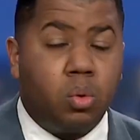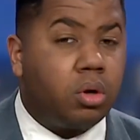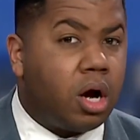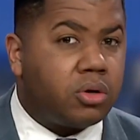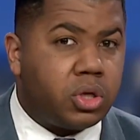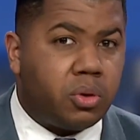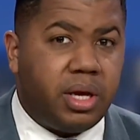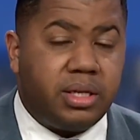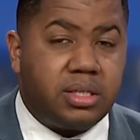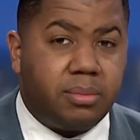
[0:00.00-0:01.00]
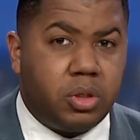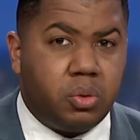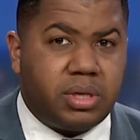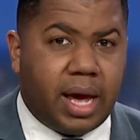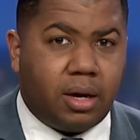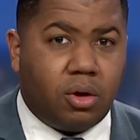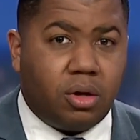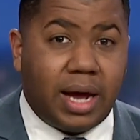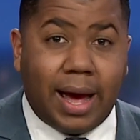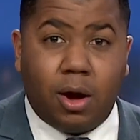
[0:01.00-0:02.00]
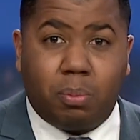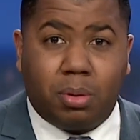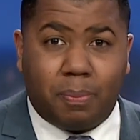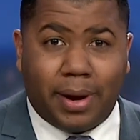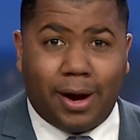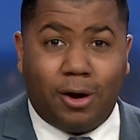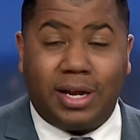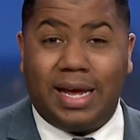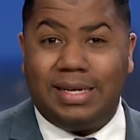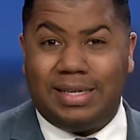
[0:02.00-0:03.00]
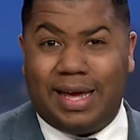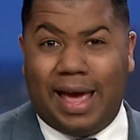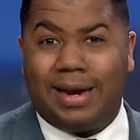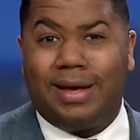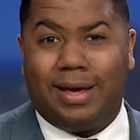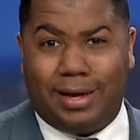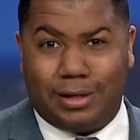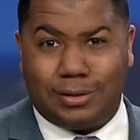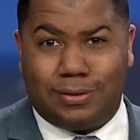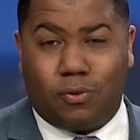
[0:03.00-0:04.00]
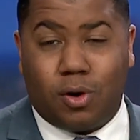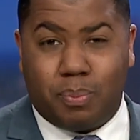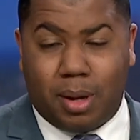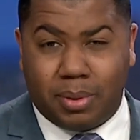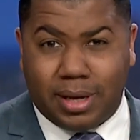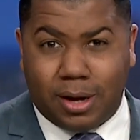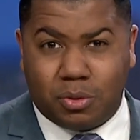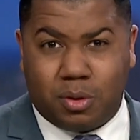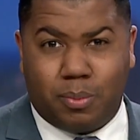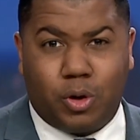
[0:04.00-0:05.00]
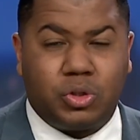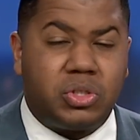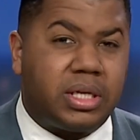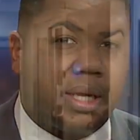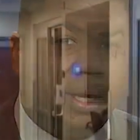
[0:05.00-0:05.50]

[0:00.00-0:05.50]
We're also getting some new data on how prepared Indiana is for a public health emergency.